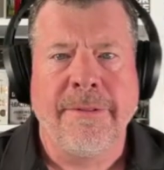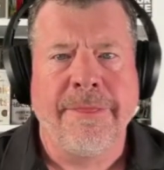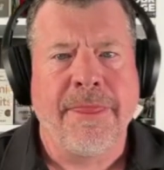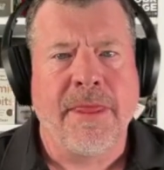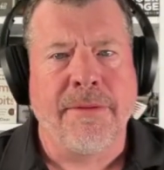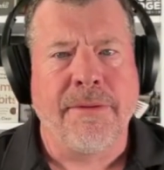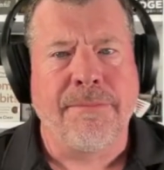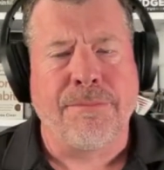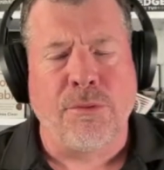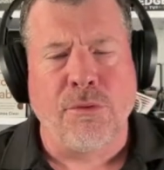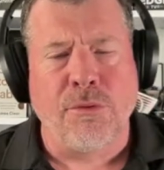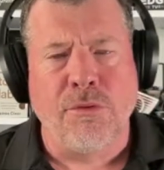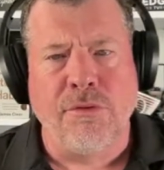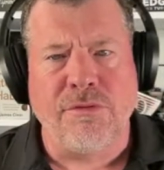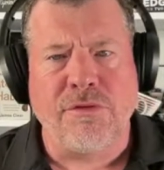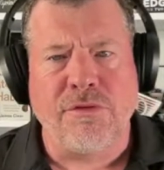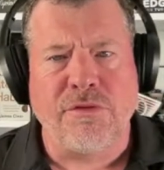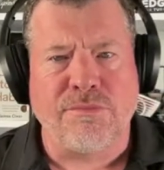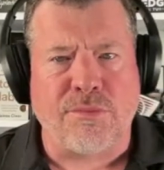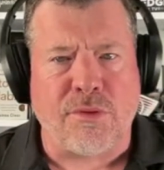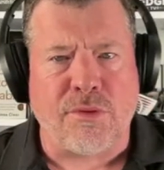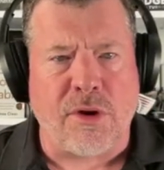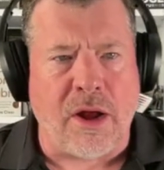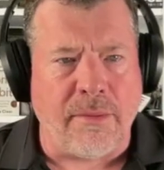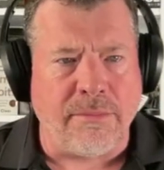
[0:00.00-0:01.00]
Improved
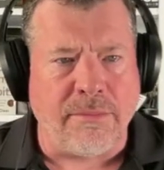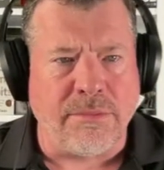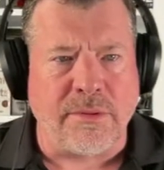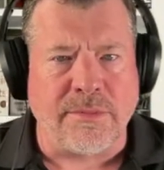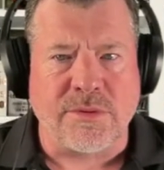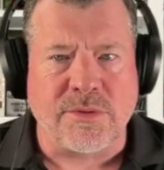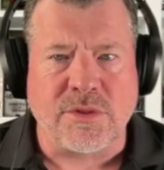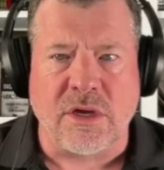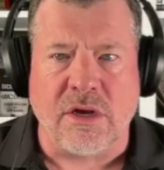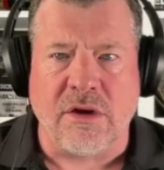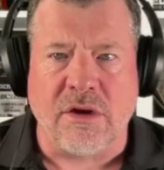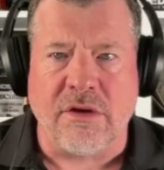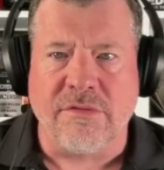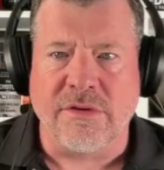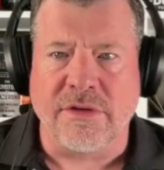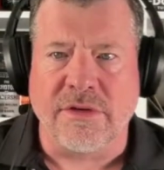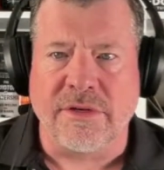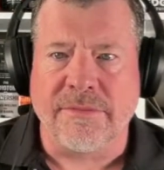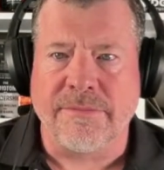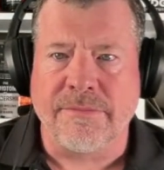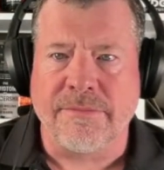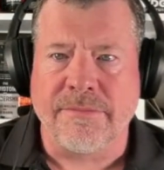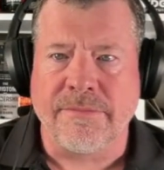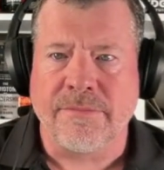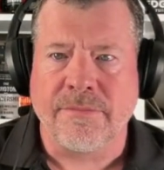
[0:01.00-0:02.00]
problem solving.
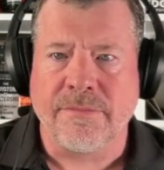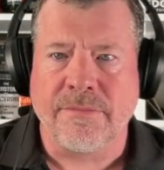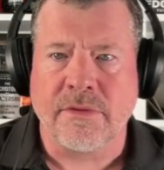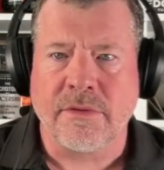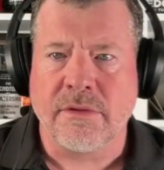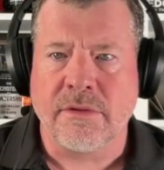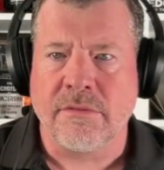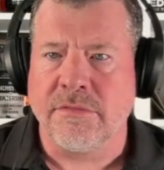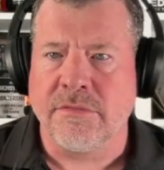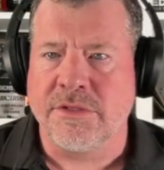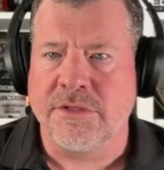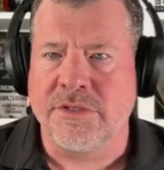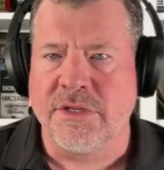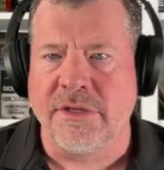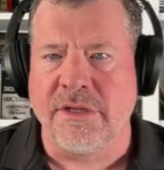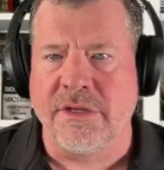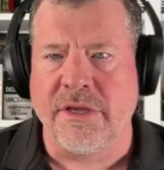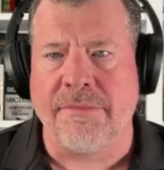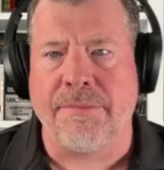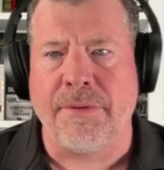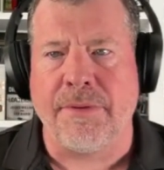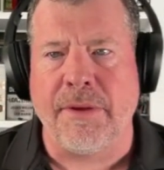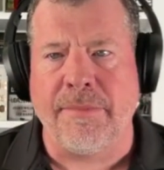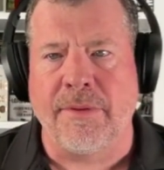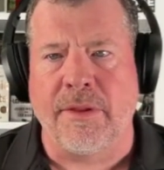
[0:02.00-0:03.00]

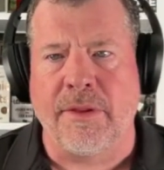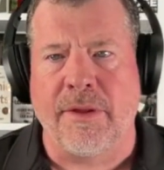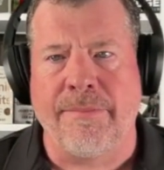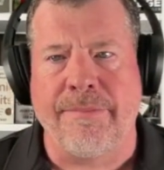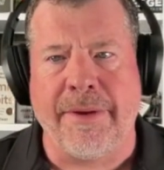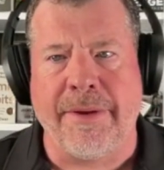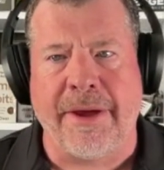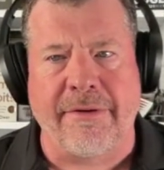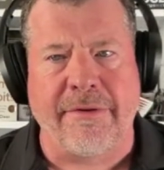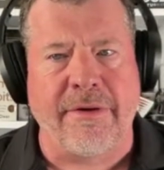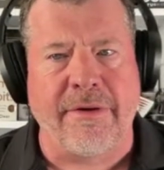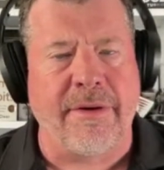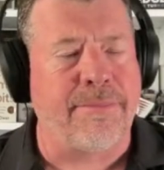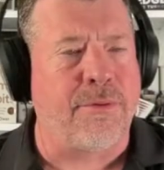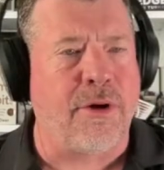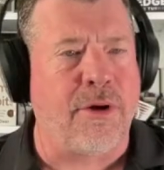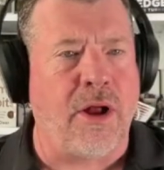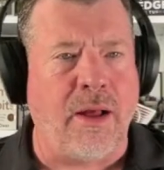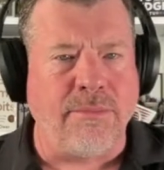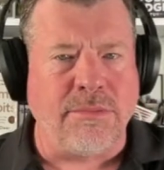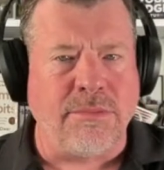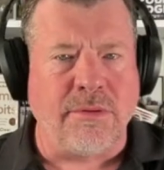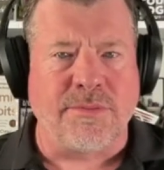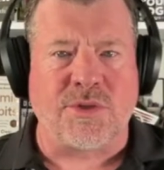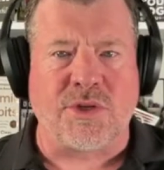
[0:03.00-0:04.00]
Resilient people are better at
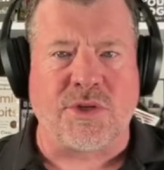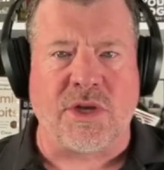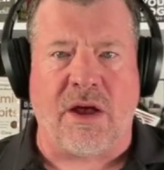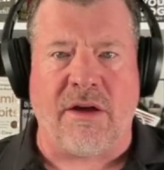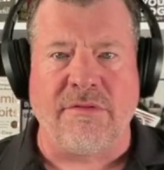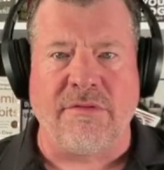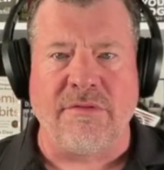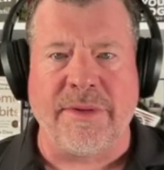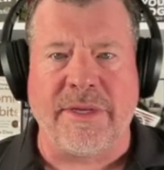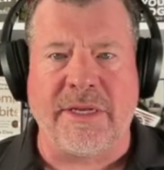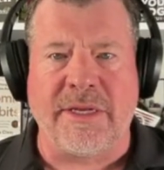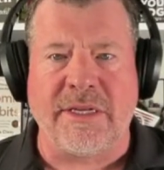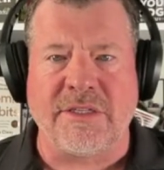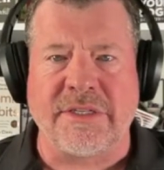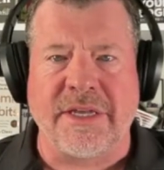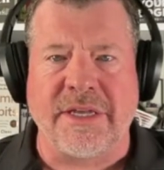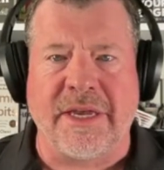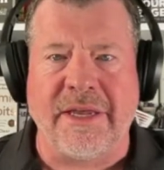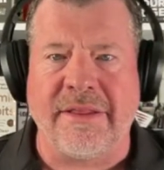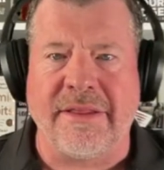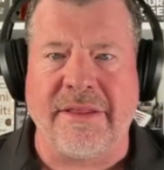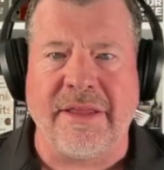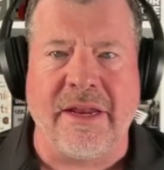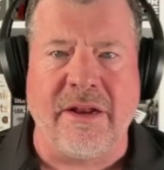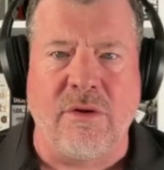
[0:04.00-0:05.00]
problem solving because
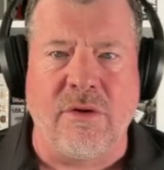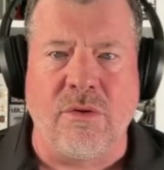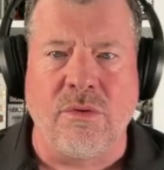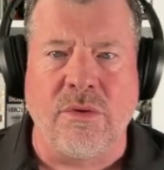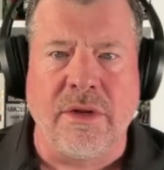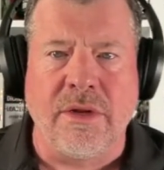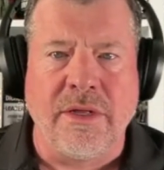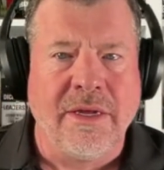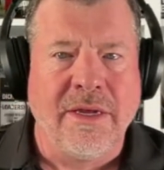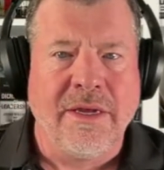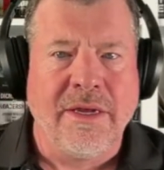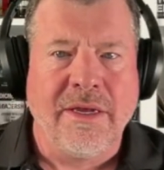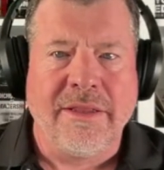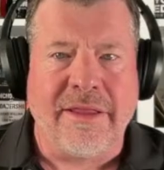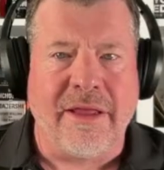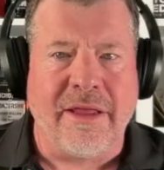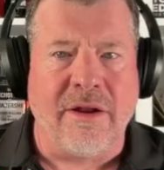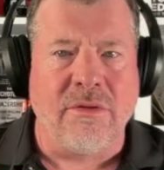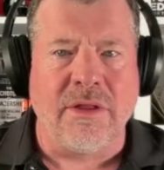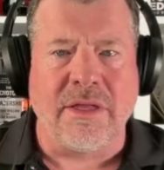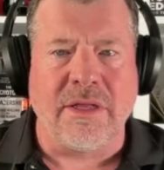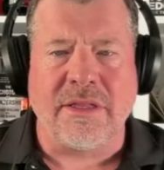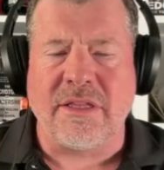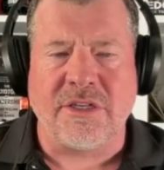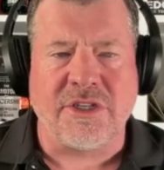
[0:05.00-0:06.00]
they don't
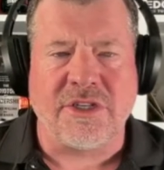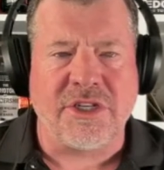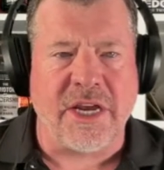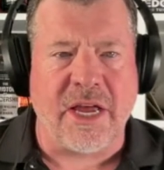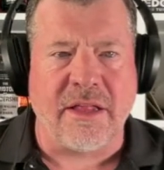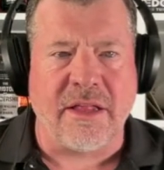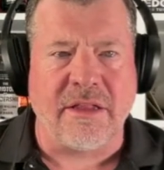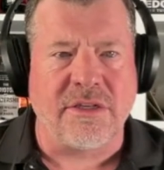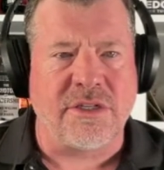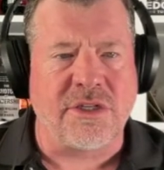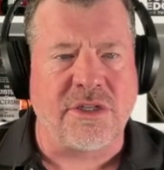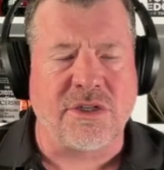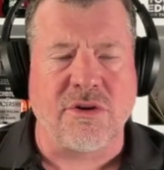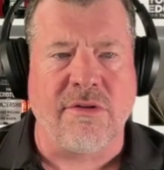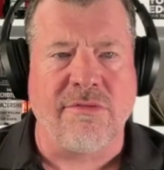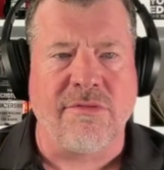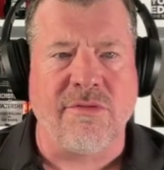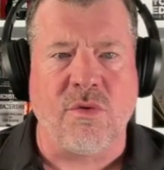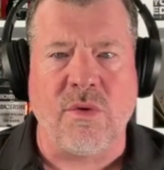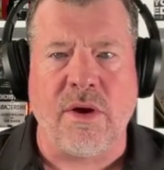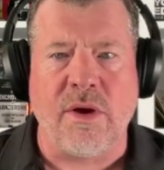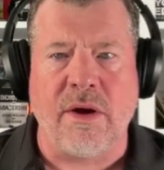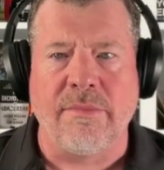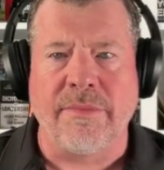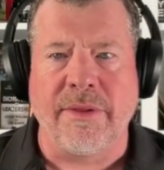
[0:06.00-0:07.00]
let the challenges
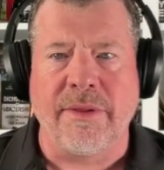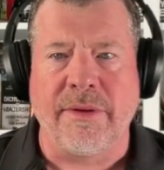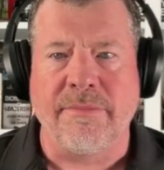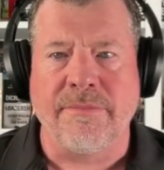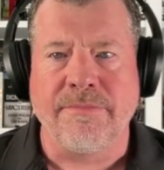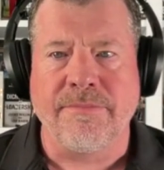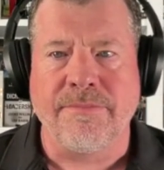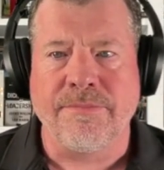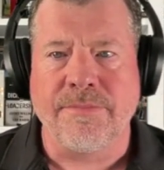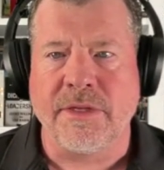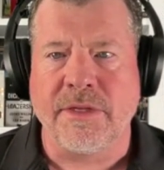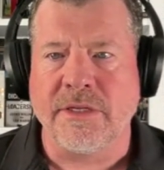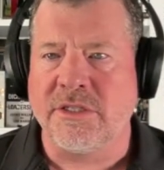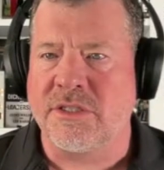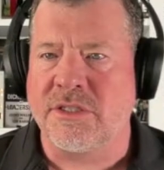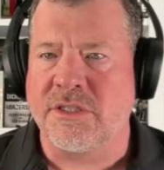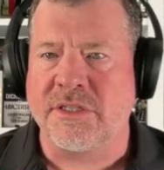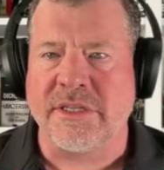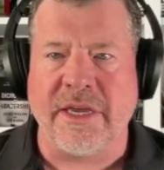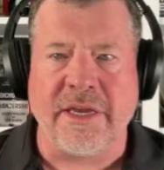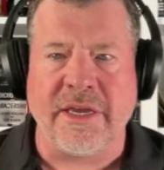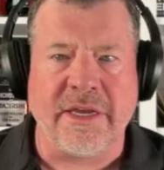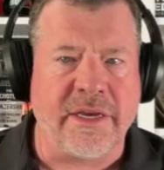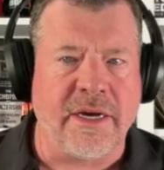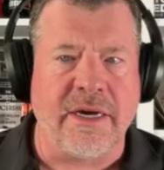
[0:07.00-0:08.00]
overwhelm them. They just
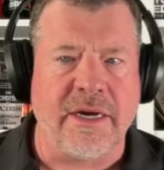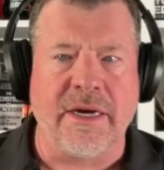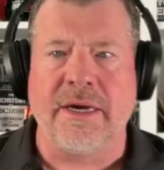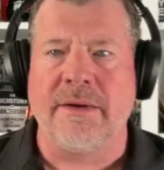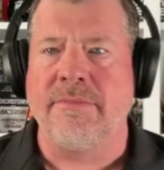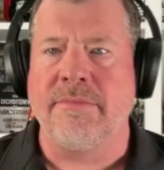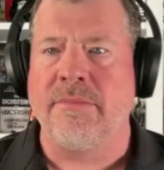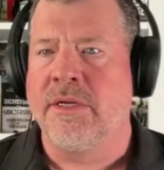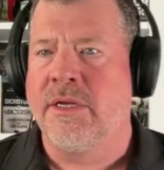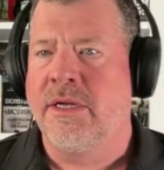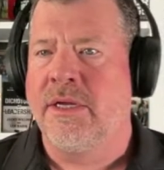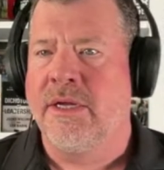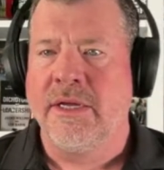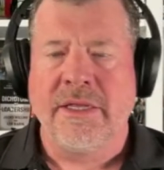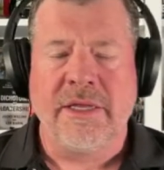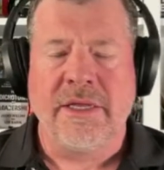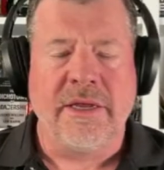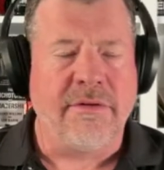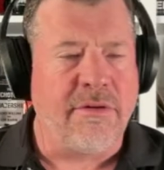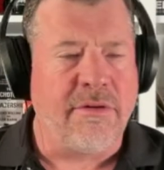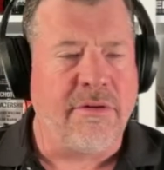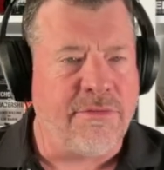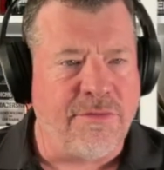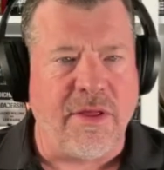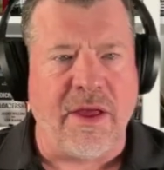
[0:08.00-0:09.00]
stay calm, they
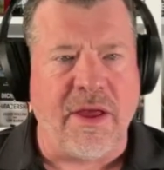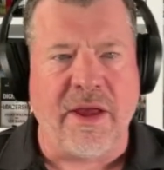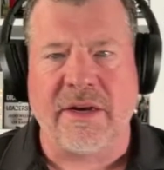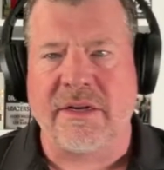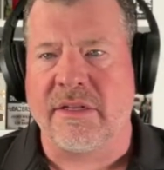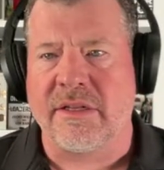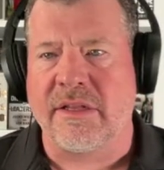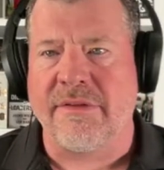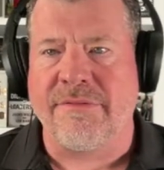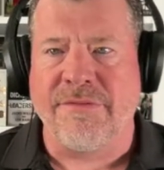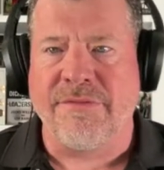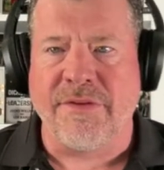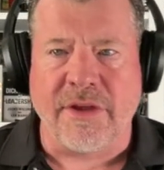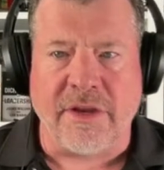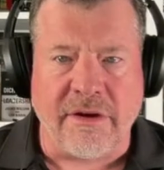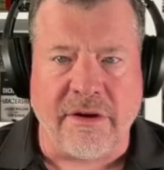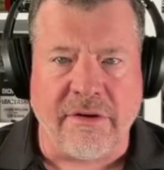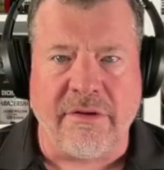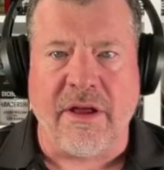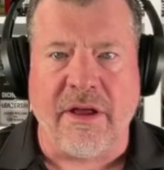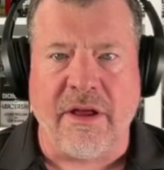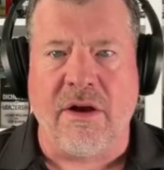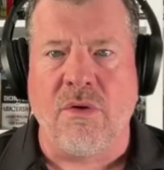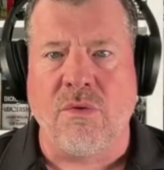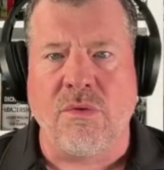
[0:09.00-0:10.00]
reflect, they figure
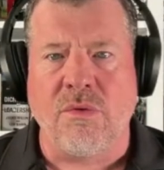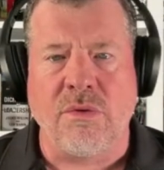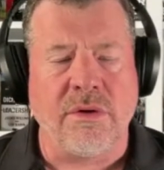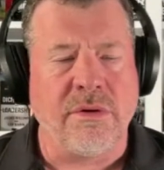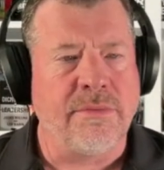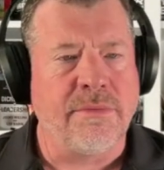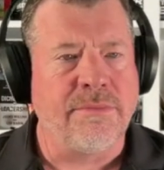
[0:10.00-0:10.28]
it out.